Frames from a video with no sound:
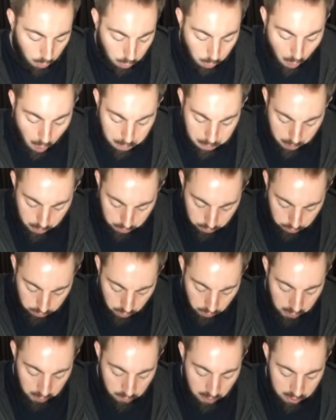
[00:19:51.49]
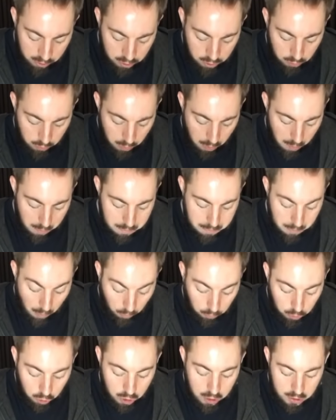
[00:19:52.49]
Whoppers, the original
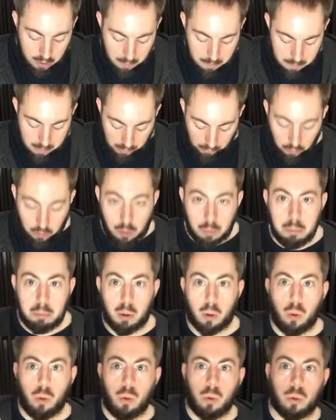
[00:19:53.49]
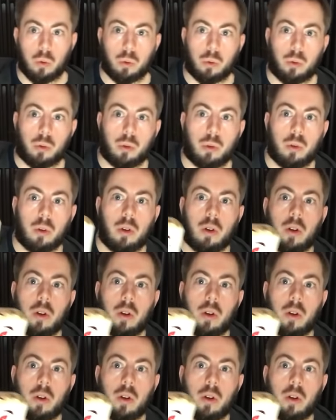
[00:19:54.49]
malted milk balls.